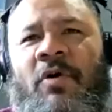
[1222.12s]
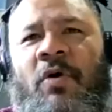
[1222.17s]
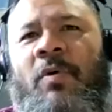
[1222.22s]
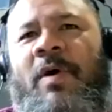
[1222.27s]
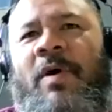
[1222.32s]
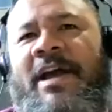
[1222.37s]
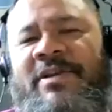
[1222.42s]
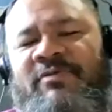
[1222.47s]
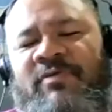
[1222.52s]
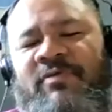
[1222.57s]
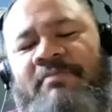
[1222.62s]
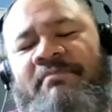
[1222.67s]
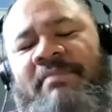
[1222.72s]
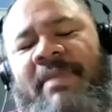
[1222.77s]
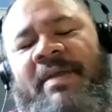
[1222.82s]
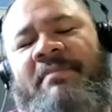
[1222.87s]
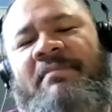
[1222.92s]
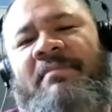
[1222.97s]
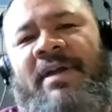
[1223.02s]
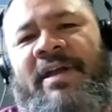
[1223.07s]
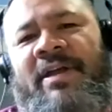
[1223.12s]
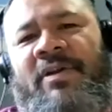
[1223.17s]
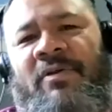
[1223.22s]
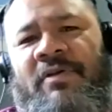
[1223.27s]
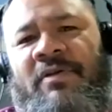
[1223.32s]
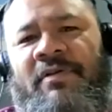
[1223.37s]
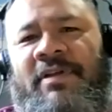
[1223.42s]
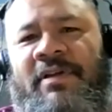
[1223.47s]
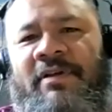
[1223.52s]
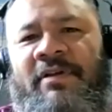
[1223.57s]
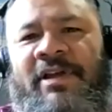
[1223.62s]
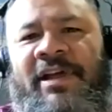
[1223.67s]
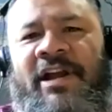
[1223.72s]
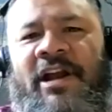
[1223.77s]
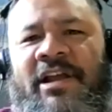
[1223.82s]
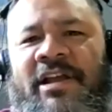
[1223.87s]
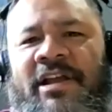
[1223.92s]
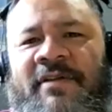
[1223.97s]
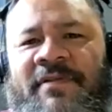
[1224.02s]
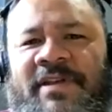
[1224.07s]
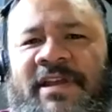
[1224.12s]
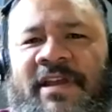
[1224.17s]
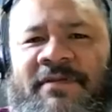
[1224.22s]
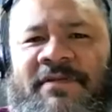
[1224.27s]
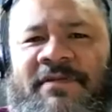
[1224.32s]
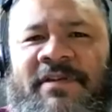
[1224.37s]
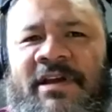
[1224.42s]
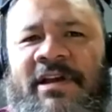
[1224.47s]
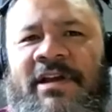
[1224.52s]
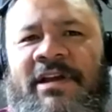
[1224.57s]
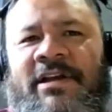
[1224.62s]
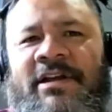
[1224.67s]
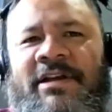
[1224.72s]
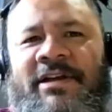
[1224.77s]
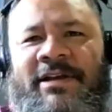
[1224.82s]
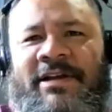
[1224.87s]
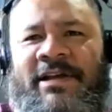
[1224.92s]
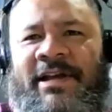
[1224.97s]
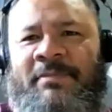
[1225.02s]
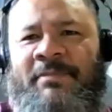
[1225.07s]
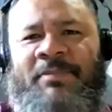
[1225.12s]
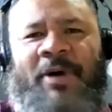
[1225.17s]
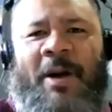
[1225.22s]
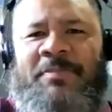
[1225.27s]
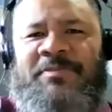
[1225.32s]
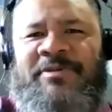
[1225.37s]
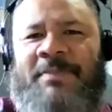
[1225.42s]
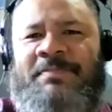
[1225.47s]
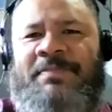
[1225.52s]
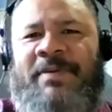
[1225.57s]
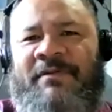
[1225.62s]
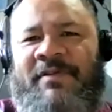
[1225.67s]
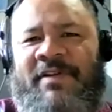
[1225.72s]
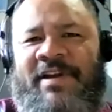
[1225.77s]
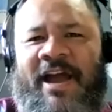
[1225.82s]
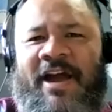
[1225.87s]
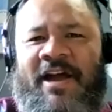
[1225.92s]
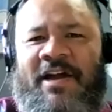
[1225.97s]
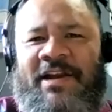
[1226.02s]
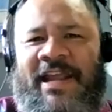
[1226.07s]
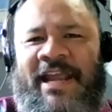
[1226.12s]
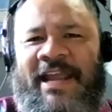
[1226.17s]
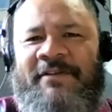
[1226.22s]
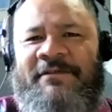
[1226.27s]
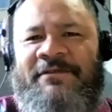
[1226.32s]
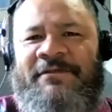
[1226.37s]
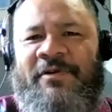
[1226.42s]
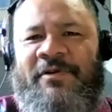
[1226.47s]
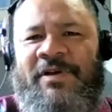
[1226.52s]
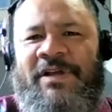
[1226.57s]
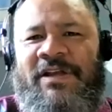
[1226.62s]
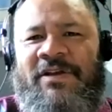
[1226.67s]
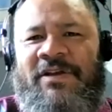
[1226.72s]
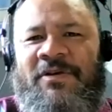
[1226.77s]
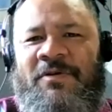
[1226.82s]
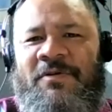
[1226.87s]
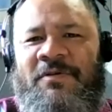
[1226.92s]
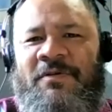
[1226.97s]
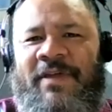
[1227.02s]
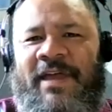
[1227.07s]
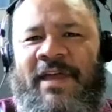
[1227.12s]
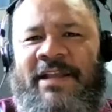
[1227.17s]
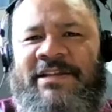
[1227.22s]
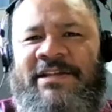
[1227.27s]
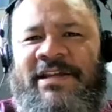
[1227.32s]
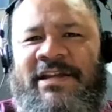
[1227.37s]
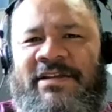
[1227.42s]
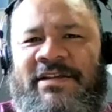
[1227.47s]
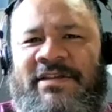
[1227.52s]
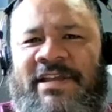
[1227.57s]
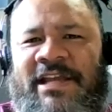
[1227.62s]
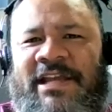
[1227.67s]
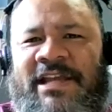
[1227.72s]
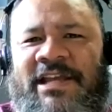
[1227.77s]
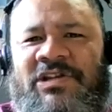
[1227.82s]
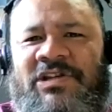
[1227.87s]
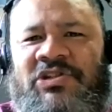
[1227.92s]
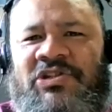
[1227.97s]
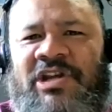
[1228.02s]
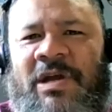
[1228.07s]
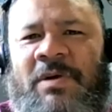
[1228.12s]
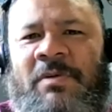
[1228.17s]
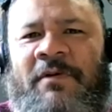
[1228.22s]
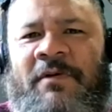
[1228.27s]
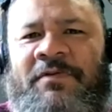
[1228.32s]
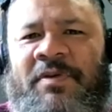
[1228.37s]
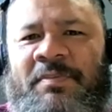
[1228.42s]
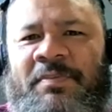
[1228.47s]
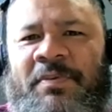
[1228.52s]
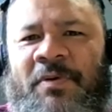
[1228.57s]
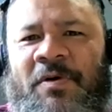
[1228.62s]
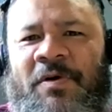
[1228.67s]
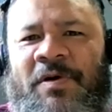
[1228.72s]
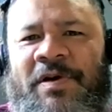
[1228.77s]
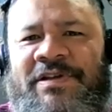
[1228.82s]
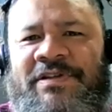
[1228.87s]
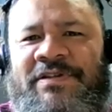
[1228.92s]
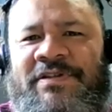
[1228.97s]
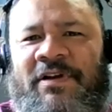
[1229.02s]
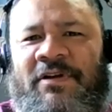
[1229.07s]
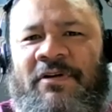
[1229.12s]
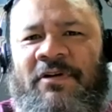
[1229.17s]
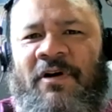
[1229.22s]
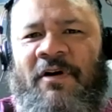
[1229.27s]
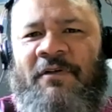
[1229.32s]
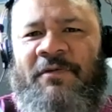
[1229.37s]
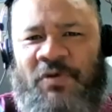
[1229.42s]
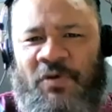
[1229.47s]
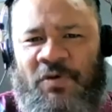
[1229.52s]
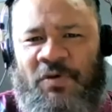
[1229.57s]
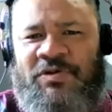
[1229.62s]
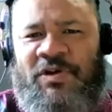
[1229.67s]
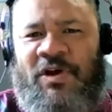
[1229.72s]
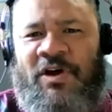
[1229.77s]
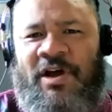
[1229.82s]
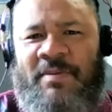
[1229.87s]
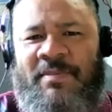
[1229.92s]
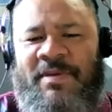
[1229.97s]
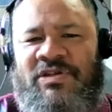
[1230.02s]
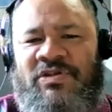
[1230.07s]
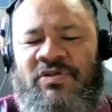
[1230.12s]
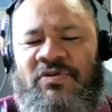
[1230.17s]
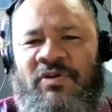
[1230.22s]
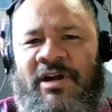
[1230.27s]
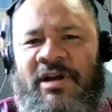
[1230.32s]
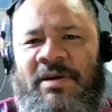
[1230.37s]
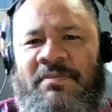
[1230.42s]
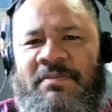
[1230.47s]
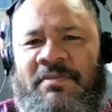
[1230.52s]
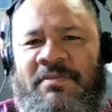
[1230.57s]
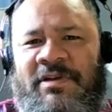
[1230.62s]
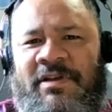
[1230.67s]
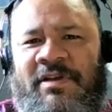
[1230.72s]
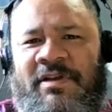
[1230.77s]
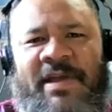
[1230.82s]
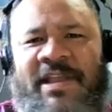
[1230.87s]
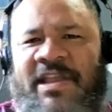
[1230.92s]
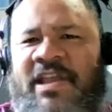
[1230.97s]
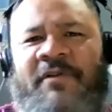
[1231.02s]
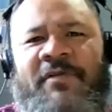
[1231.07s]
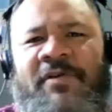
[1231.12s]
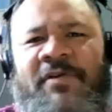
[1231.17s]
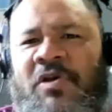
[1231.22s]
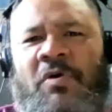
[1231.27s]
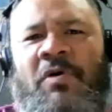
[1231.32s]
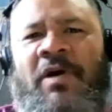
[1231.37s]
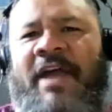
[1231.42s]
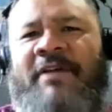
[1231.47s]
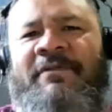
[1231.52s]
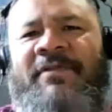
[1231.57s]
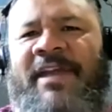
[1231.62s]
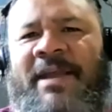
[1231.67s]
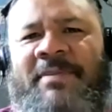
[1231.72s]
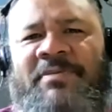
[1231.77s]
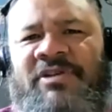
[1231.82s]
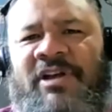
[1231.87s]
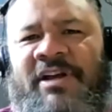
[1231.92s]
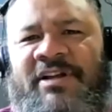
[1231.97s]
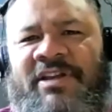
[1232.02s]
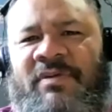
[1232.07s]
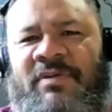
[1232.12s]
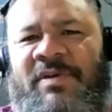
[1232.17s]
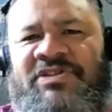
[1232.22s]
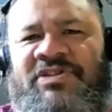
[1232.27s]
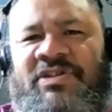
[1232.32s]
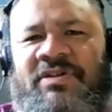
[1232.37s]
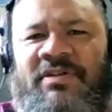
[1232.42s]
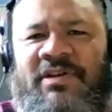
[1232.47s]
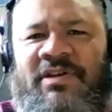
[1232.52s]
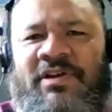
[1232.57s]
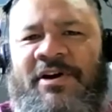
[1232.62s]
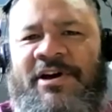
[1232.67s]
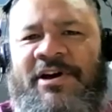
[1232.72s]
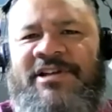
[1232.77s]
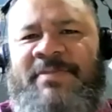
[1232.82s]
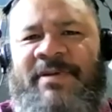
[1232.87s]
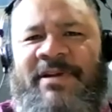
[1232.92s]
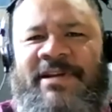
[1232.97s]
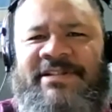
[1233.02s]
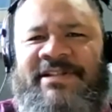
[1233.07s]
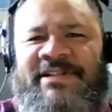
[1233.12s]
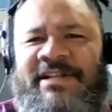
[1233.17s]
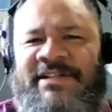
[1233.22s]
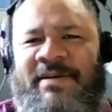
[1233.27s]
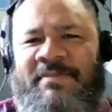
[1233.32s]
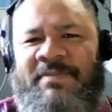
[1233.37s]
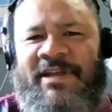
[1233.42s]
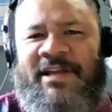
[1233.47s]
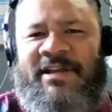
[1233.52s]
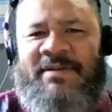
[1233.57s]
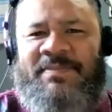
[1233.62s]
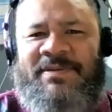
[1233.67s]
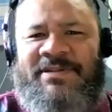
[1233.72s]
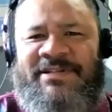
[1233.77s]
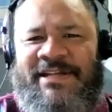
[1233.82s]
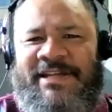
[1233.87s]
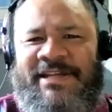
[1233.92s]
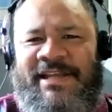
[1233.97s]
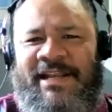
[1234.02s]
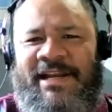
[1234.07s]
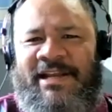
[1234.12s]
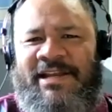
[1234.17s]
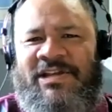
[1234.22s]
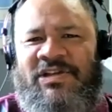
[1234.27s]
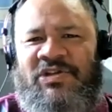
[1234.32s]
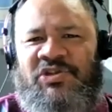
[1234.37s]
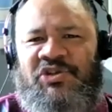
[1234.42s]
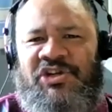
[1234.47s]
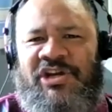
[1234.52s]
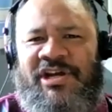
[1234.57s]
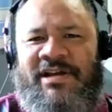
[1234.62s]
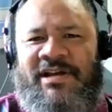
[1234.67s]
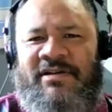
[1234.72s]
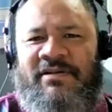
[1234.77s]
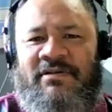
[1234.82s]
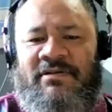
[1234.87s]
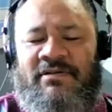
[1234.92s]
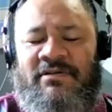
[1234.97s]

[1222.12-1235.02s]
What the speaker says: always remembered, or you know, you've pops up every now and then for you that you can share with the boys of your time at Stream? You mean you'll have heaps like the rest of the guys, but is there something in particular you can share?